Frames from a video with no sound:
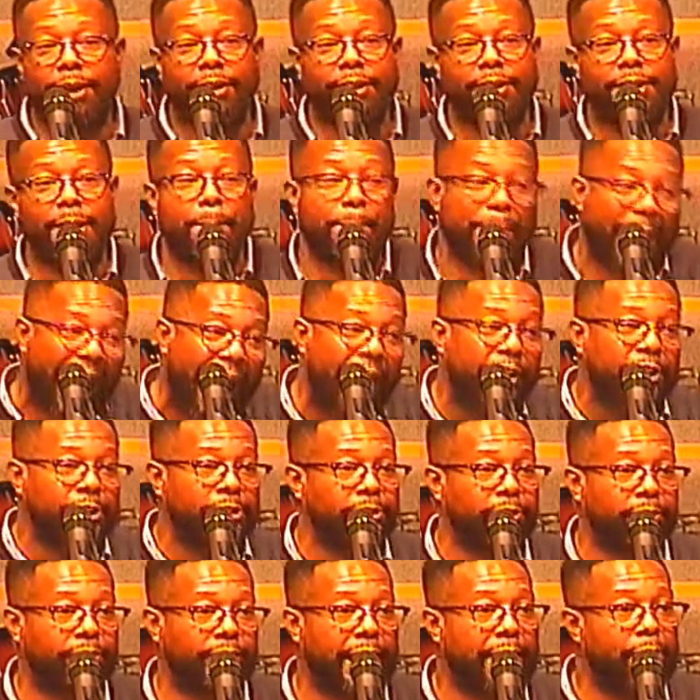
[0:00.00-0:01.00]
to battle.
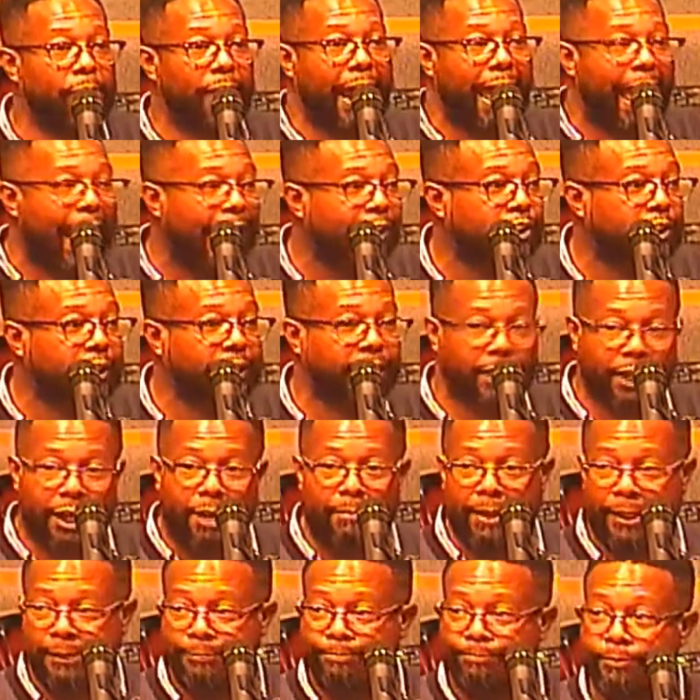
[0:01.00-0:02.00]
They were actually
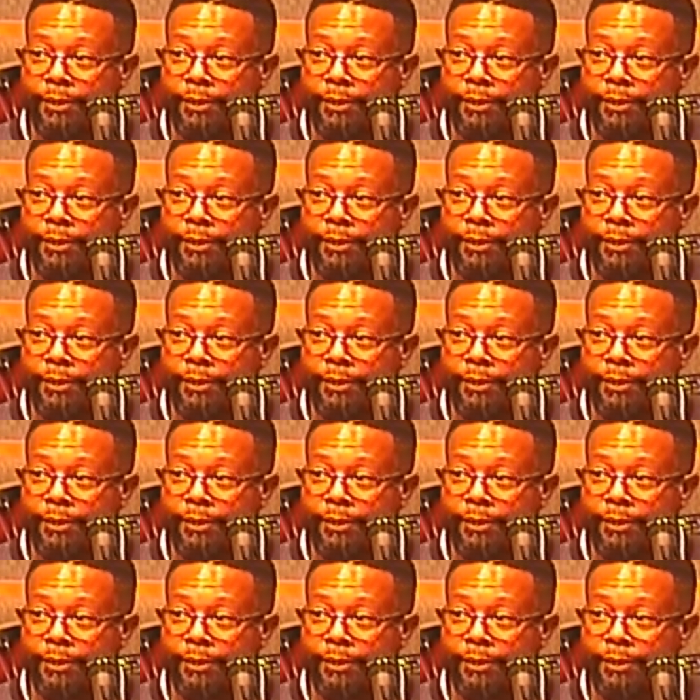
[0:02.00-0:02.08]
coming